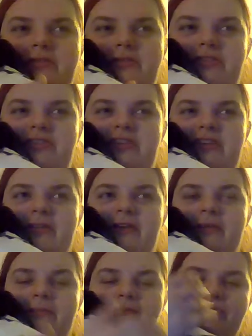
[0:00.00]
She's
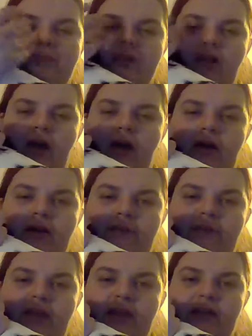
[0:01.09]
cheatering.
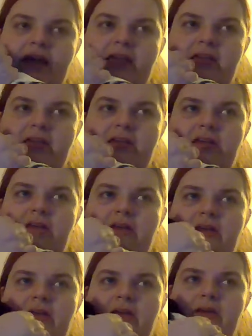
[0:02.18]
Um, they like
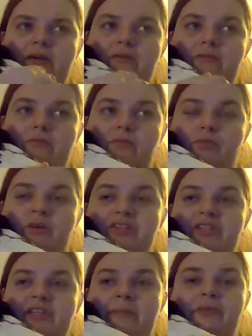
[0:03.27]
wood
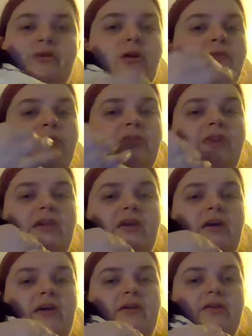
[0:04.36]
chips over the
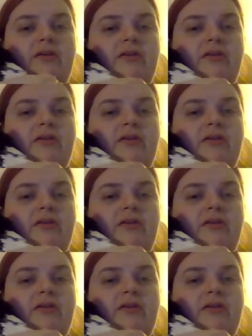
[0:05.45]
uh,